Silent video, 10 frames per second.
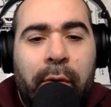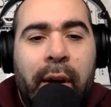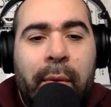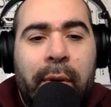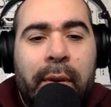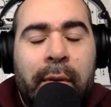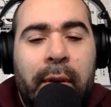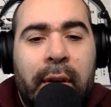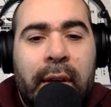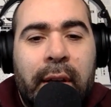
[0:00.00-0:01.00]
right with
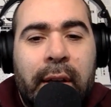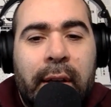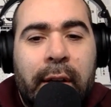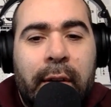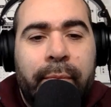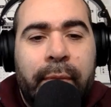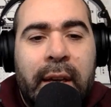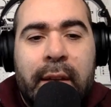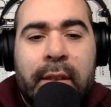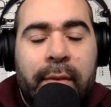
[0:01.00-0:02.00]
uh,
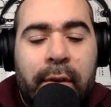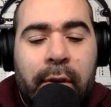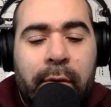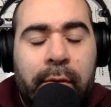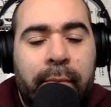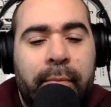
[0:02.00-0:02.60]
hits of their own.